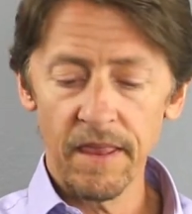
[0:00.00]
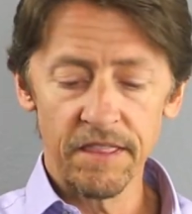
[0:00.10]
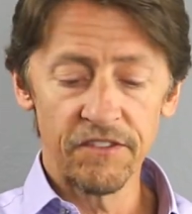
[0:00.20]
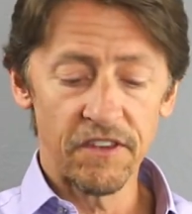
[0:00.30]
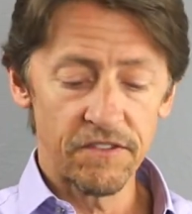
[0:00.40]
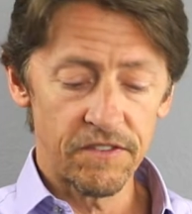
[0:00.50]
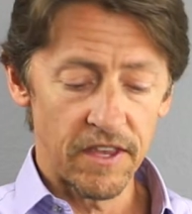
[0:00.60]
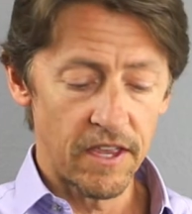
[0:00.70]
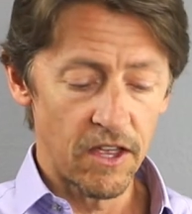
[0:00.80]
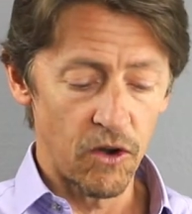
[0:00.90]
This is
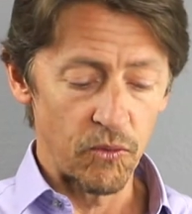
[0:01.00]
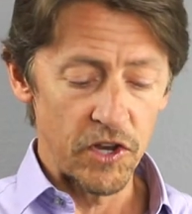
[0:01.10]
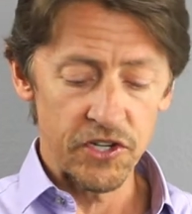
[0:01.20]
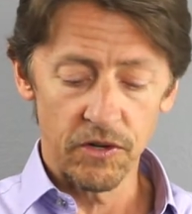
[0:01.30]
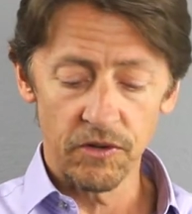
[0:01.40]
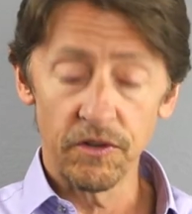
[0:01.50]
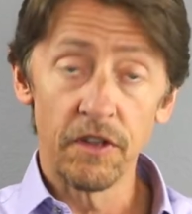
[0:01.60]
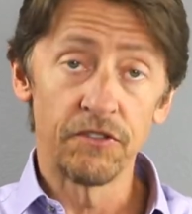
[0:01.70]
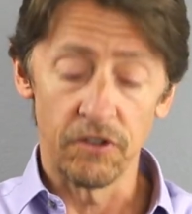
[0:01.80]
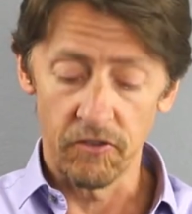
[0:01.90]
the original
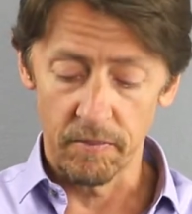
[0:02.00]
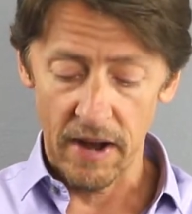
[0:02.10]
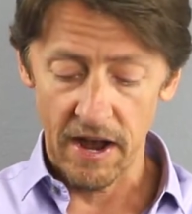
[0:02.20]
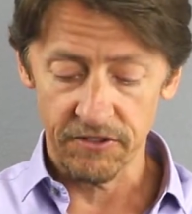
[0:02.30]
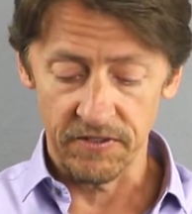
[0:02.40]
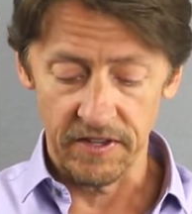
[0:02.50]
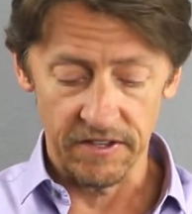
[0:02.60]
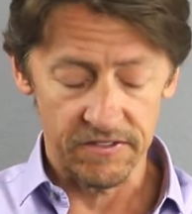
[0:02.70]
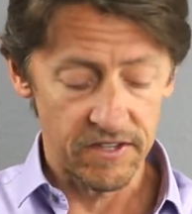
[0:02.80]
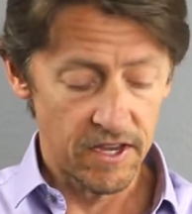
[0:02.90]
silver box for
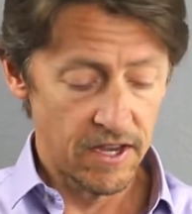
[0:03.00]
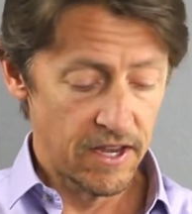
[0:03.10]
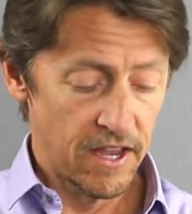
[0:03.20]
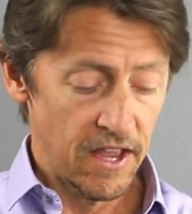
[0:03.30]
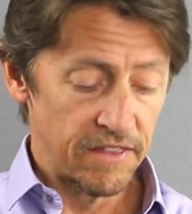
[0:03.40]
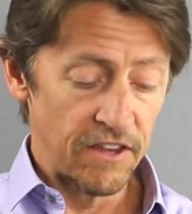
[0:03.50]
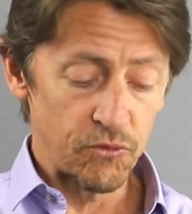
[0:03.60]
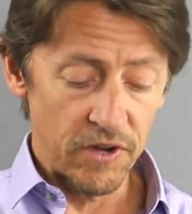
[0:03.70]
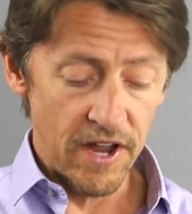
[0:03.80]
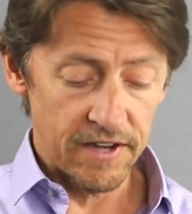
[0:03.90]
this. These
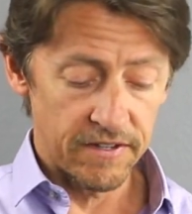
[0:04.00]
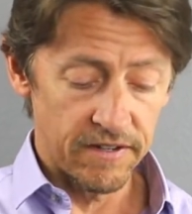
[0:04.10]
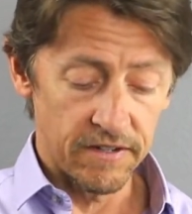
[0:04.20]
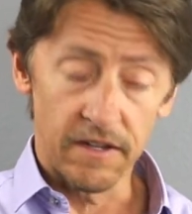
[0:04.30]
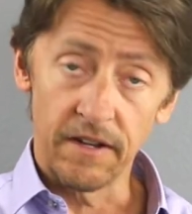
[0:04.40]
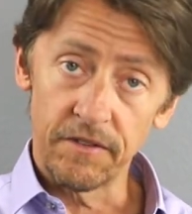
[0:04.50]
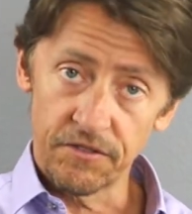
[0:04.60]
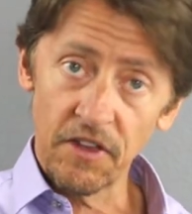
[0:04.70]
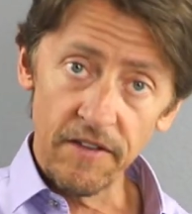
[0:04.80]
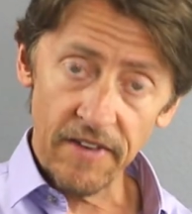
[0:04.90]
were not
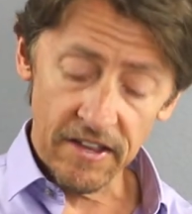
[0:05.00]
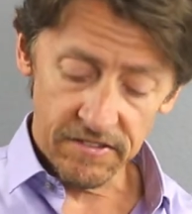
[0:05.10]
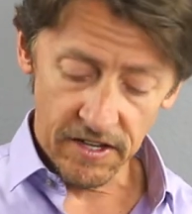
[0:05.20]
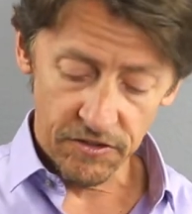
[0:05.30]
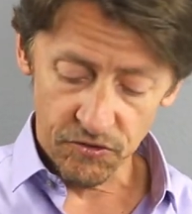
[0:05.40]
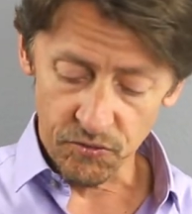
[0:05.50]
cellophane seal. These